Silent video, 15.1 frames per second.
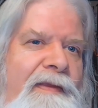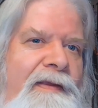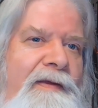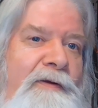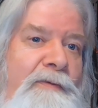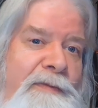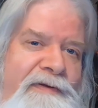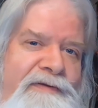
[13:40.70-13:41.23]

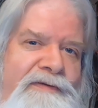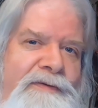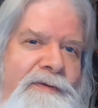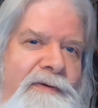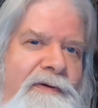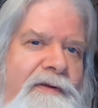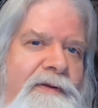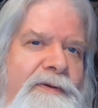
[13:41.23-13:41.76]
Elminster
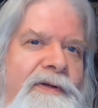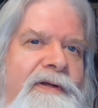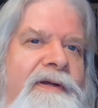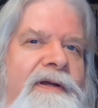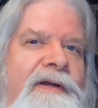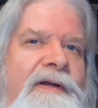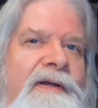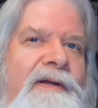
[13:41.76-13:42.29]
included,
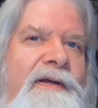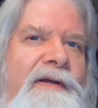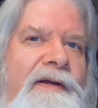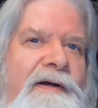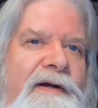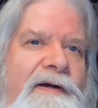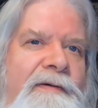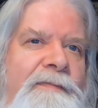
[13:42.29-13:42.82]

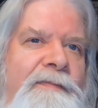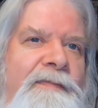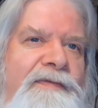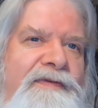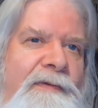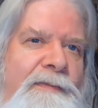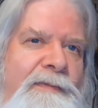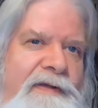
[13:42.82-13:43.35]
some
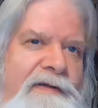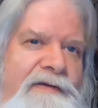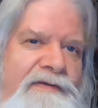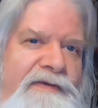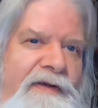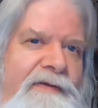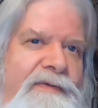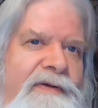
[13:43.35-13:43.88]
of the
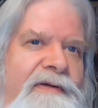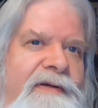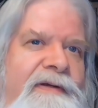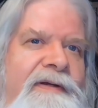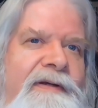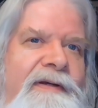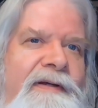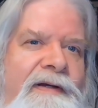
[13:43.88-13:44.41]
seven,
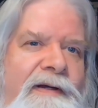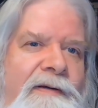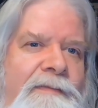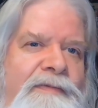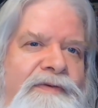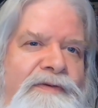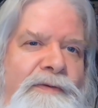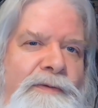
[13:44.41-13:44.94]

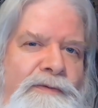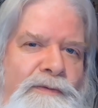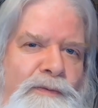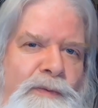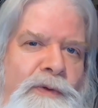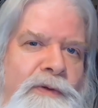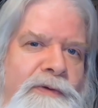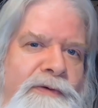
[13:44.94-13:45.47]
certain
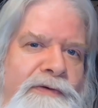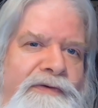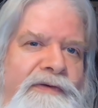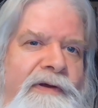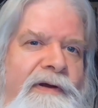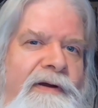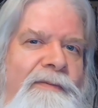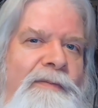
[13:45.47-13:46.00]
rulers,
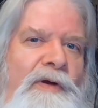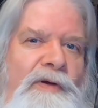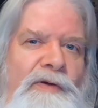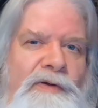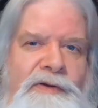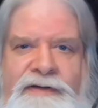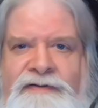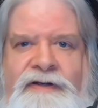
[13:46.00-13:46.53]

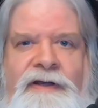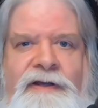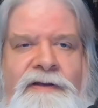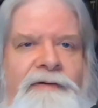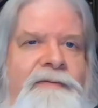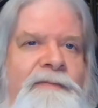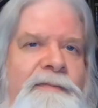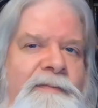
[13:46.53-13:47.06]
all get
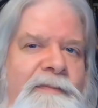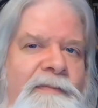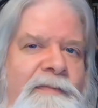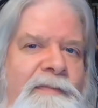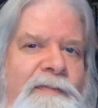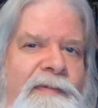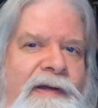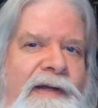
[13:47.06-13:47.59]
together
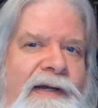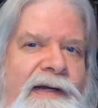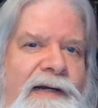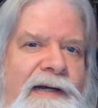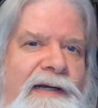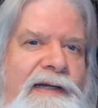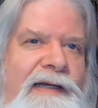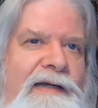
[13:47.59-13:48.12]

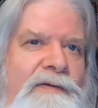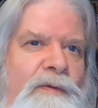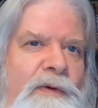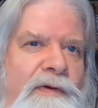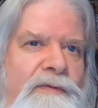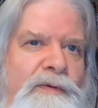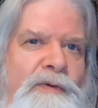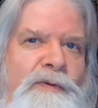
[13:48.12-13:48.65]
in
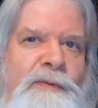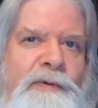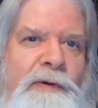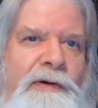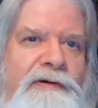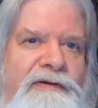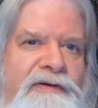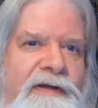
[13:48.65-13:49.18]
one room
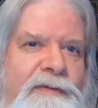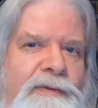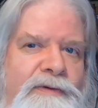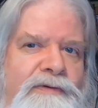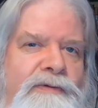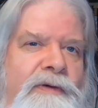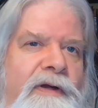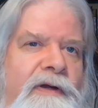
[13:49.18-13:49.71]
around a table
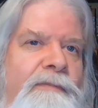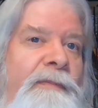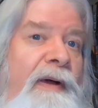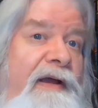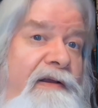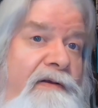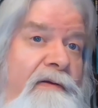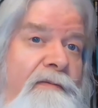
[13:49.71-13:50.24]
to drink
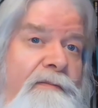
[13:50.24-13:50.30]
by